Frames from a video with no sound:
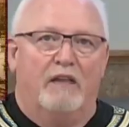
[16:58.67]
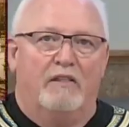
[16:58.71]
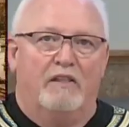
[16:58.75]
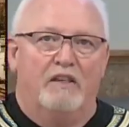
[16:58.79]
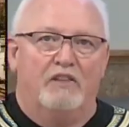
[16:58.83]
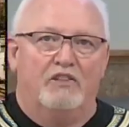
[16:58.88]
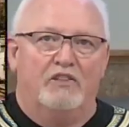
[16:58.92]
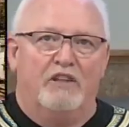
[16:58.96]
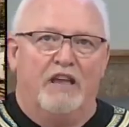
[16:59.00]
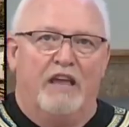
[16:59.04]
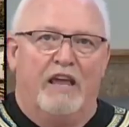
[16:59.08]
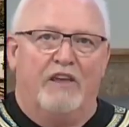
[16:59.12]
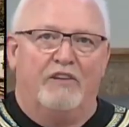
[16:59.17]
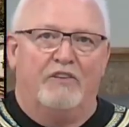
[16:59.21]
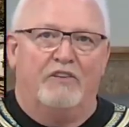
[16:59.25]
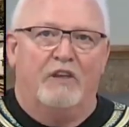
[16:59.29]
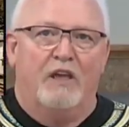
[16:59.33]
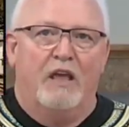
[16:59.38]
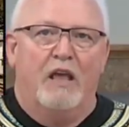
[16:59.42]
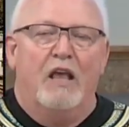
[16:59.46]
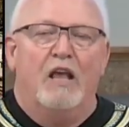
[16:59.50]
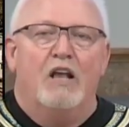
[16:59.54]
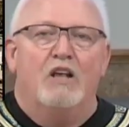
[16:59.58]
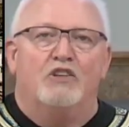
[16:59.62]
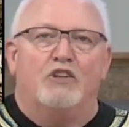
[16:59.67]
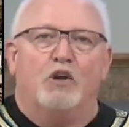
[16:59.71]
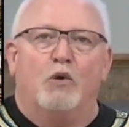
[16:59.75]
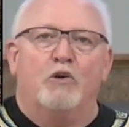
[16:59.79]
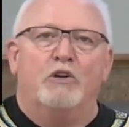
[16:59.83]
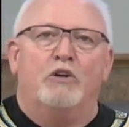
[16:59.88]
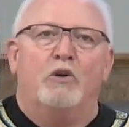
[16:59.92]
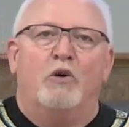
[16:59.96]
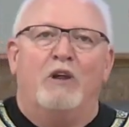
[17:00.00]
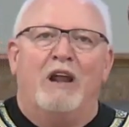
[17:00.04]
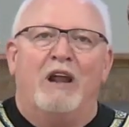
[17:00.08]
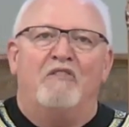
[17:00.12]
these days. So we're
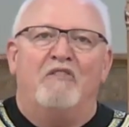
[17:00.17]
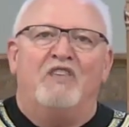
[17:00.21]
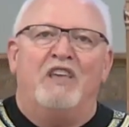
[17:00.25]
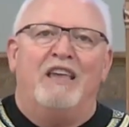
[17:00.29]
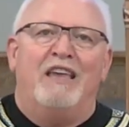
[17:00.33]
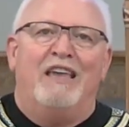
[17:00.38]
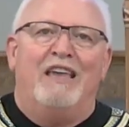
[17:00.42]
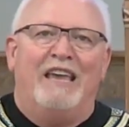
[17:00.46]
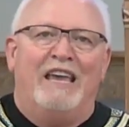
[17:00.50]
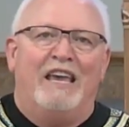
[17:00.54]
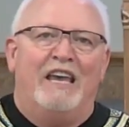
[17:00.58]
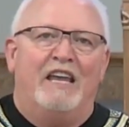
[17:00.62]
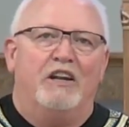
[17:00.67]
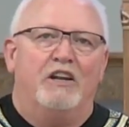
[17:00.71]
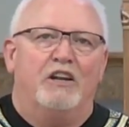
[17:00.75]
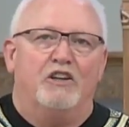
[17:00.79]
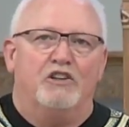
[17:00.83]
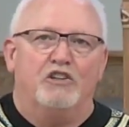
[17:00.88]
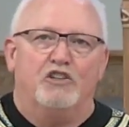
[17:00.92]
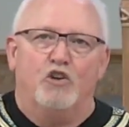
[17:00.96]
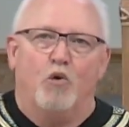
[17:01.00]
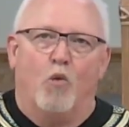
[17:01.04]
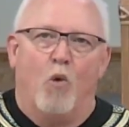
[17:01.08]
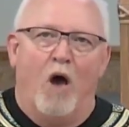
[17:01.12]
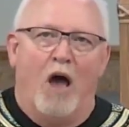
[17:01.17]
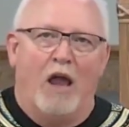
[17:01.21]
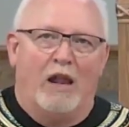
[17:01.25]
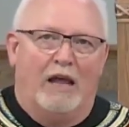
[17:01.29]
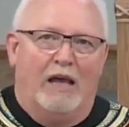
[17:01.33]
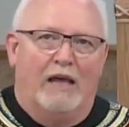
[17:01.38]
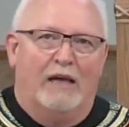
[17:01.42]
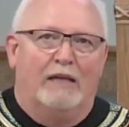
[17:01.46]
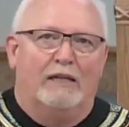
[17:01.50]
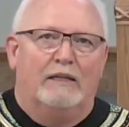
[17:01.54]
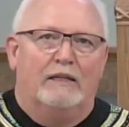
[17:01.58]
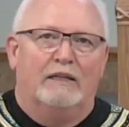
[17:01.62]
doing everything in
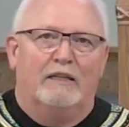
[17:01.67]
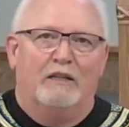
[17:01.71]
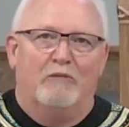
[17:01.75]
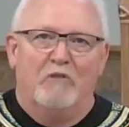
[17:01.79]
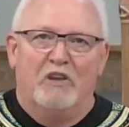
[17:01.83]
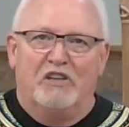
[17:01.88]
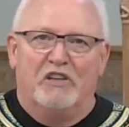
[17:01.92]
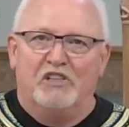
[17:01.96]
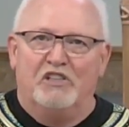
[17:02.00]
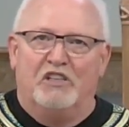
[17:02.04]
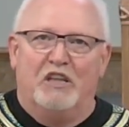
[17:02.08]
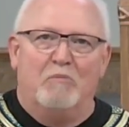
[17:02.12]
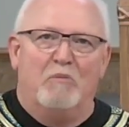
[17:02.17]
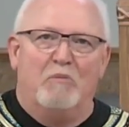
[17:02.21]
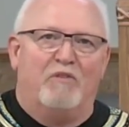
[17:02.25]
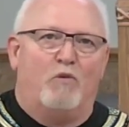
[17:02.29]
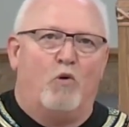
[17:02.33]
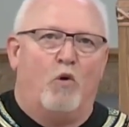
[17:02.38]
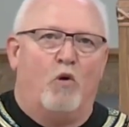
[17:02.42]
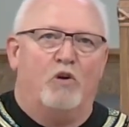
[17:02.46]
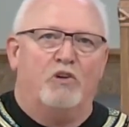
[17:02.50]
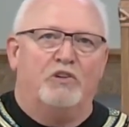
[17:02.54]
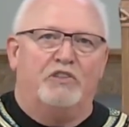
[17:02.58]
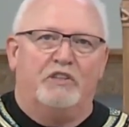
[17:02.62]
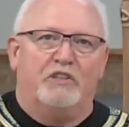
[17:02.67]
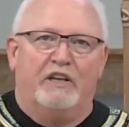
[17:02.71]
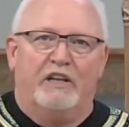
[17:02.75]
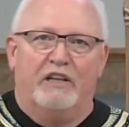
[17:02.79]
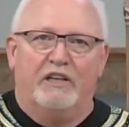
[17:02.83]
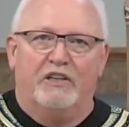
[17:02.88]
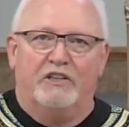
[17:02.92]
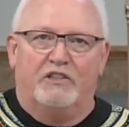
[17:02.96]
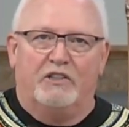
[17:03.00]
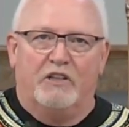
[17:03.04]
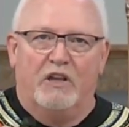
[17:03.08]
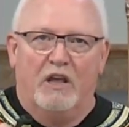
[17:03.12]
Douala. The mission team, of course,
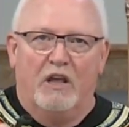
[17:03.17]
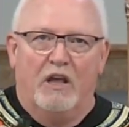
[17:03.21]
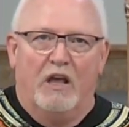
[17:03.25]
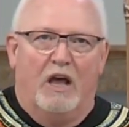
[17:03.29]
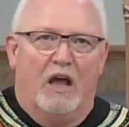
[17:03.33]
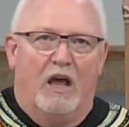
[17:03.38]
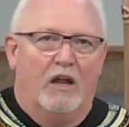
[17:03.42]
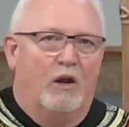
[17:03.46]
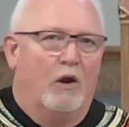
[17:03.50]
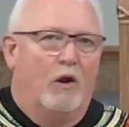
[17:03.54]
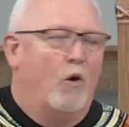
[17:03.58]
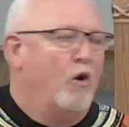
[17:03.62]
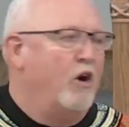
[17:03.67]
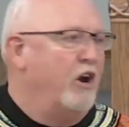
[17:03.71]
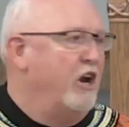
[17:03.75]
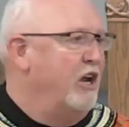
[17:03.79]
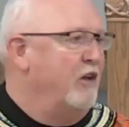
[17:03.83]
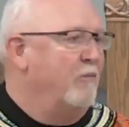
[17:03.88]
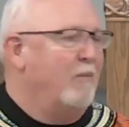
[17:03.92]
is Lori,